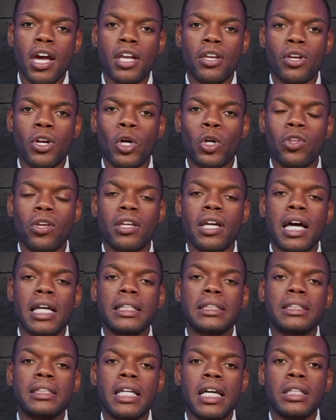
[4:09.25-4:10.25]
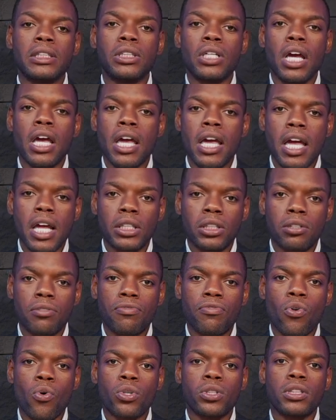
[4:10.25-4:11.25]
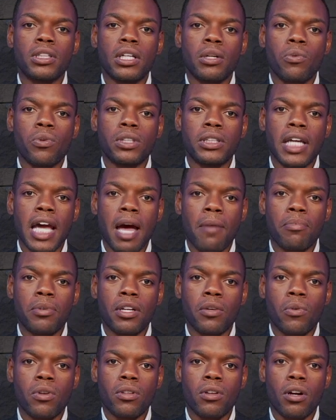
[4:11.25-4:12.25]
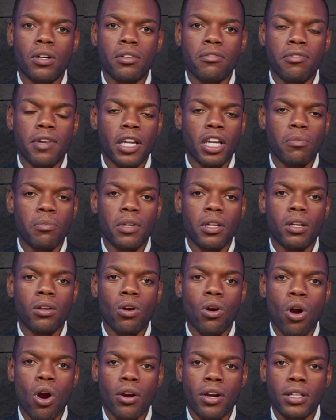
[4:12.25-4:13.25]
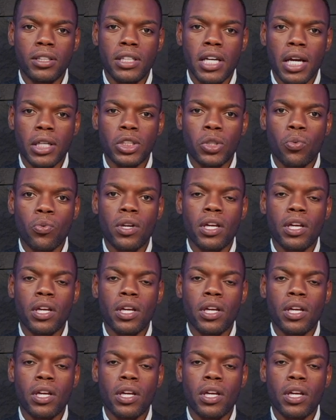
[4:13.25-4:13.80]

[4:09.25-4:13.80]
and you go to the United States, it's unfortunate what's happening with our development and our architecture.